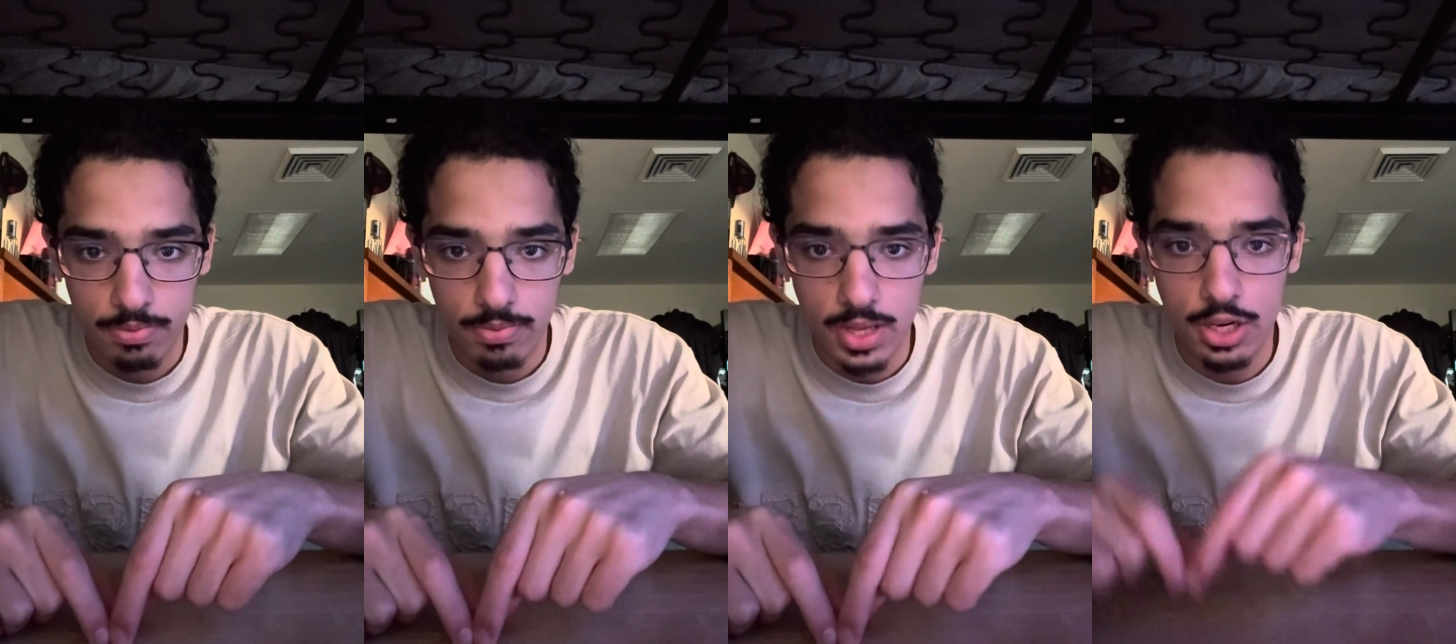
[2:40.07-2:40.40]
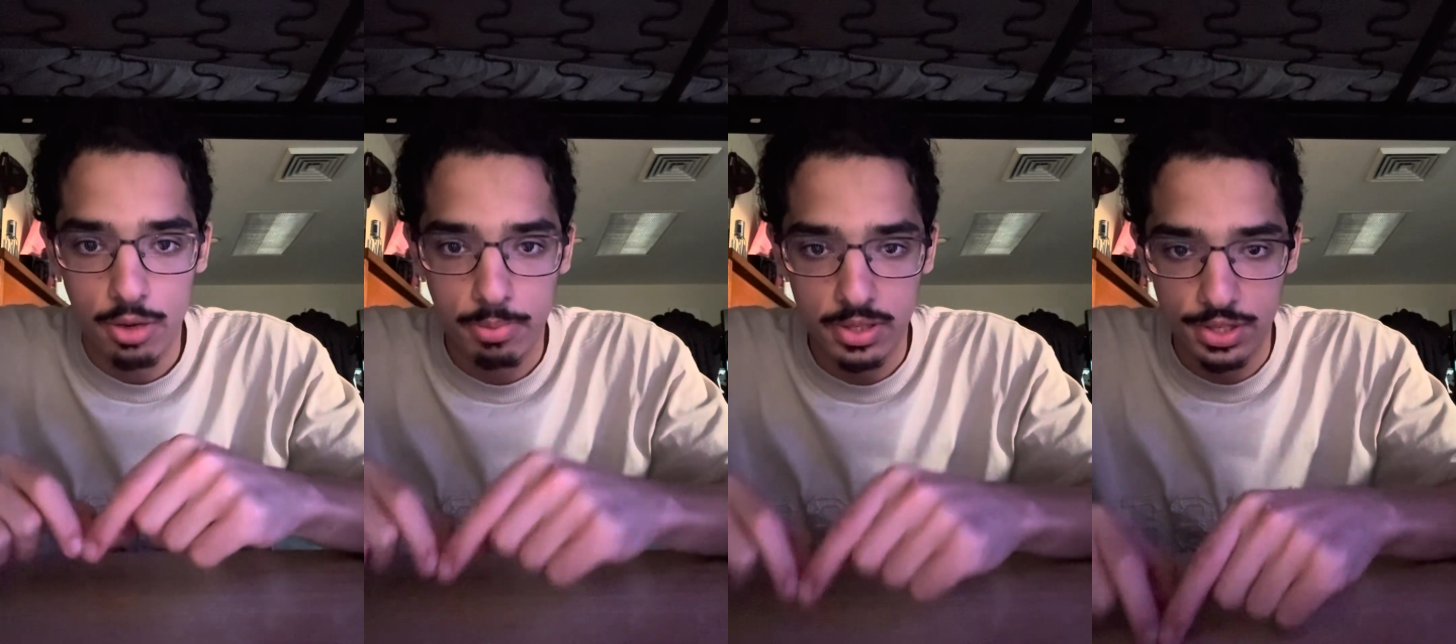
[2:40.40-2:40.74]
in
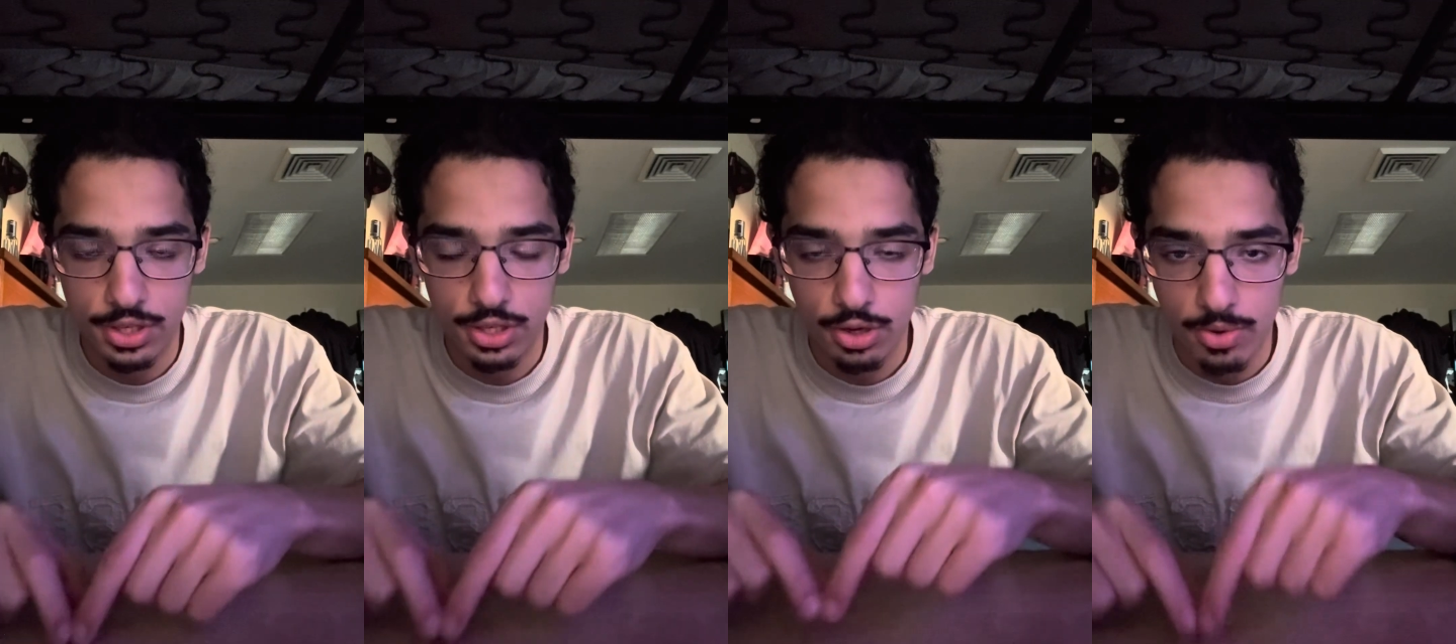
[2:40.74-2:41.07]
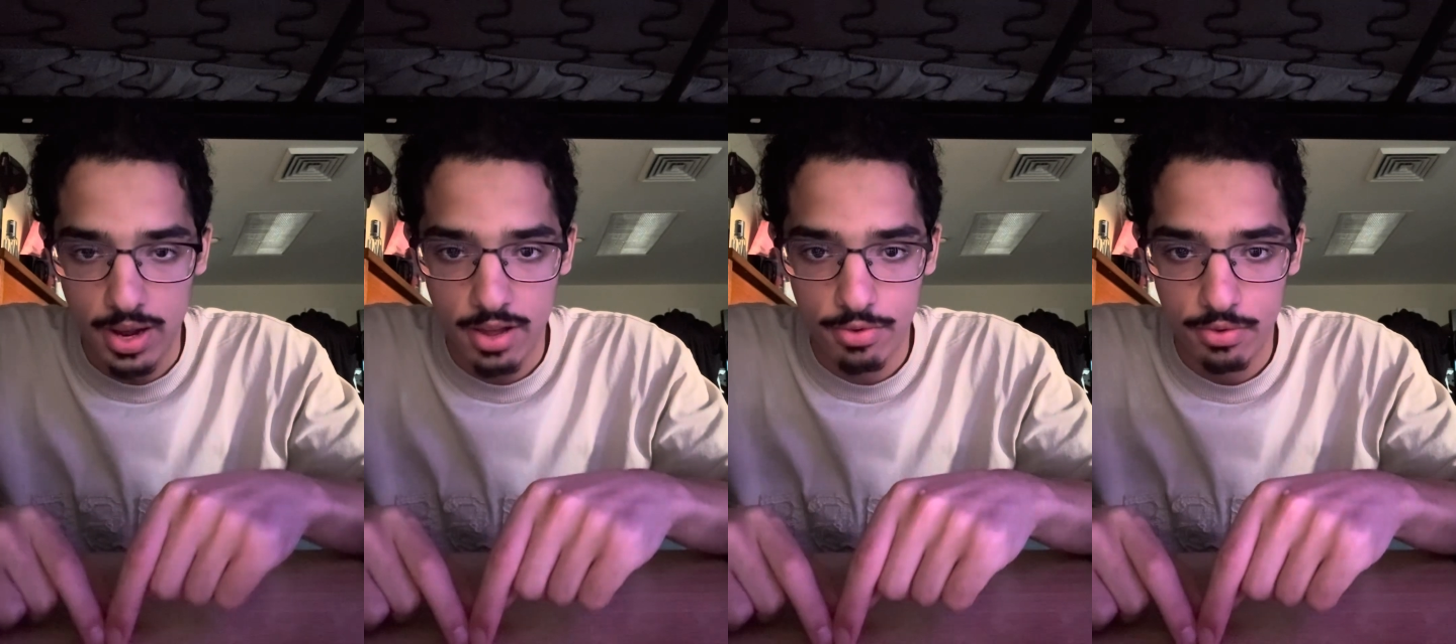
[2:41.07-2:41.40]
your position
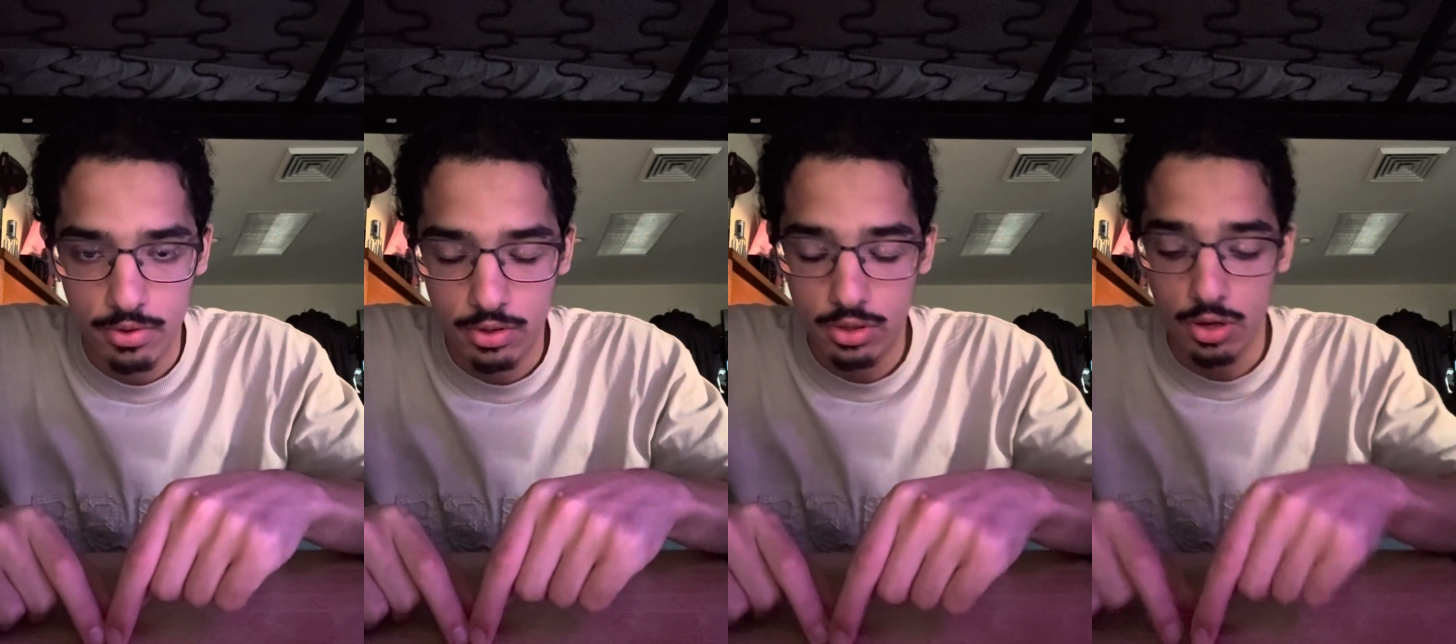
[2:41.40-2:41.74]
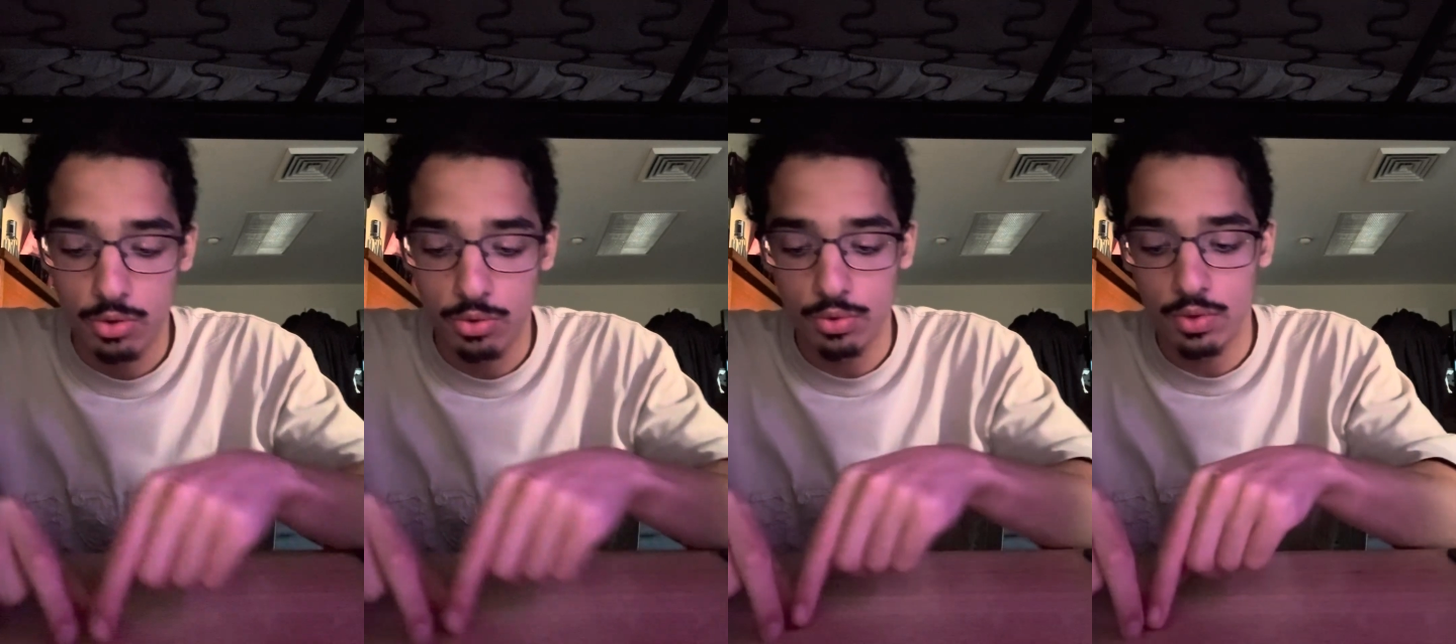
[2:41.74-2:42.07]
graph.
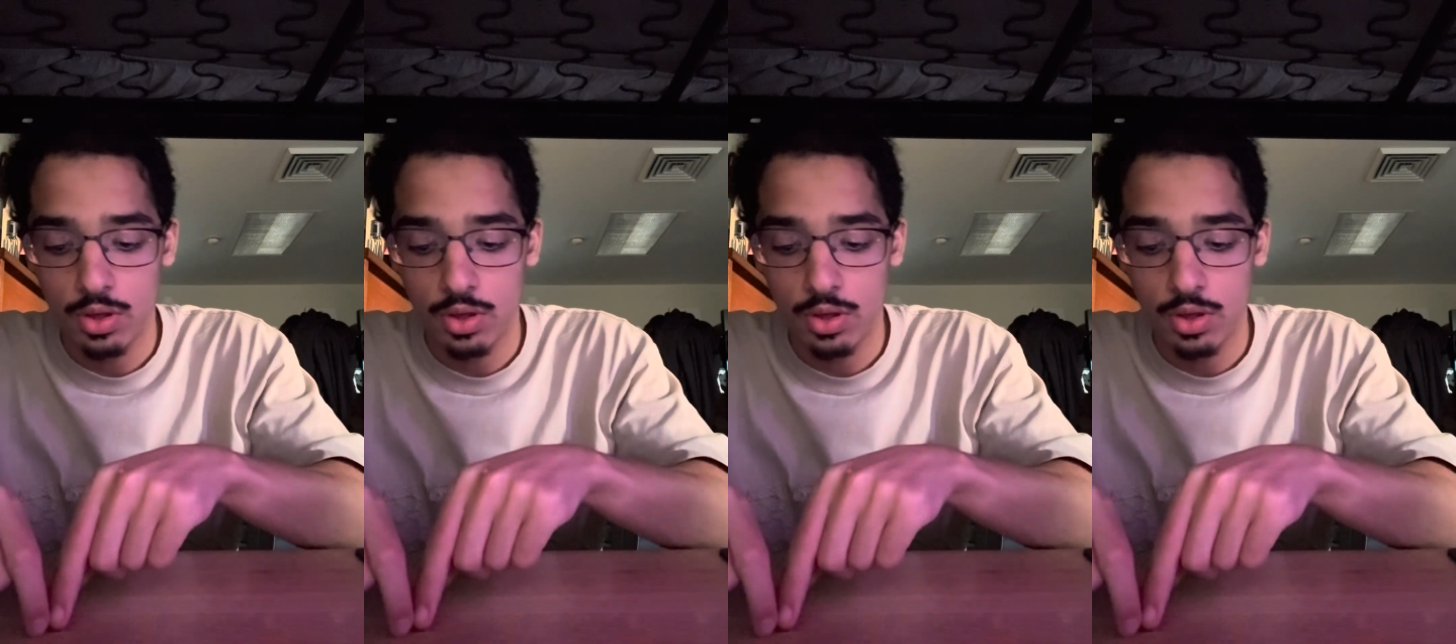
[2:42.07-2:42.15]
So